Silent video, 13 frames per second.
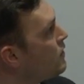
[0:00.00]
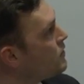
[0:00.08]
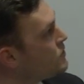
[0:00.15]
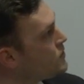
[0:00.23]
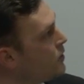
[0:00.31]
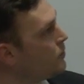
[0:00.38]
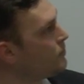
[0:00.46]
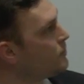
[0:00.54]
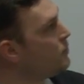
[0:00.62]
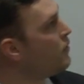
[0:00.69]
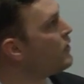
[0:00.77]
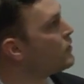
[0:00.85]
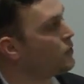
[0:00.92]
So
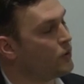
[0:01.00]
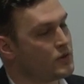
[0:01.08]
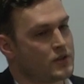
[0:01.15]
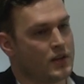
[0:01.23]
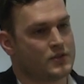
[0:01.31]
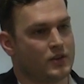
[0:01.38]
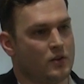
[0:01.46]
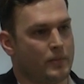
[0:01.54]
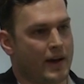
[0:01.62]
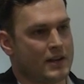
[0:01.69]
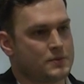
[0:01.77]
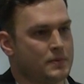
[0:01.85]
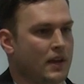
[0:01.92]
moving towards the history of
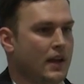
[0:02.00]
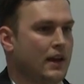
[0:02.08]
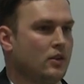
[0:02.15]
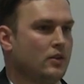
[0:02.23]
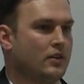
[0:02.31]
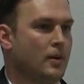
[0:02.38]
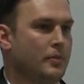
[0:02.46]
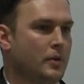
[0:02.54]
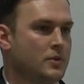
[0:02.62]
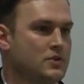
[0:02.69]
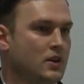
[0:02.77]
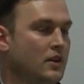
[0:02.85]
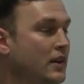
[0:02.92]
Bass Mechanical. The company
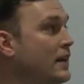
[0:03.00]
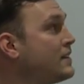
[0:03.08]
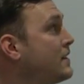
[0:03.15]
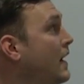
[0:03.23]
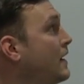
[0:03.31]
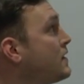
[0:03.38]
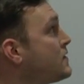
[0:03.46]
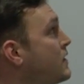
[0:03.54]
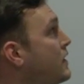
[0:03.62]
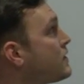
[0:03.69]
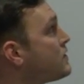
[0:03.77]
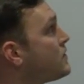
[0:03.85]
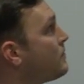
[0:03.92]
was started in
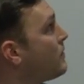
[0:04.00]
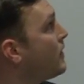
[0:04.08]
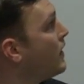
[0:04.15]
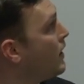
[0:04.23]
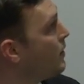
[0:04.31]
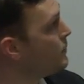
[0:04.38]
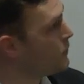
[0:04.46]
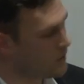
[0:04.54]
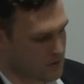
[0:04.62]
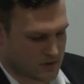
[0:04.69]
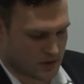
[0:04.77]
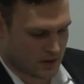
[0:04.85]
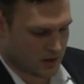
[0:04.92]
1996. Um, you can
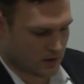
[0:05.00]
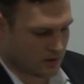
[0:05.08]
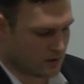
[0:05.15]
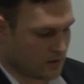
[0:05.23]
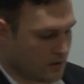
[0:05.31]
see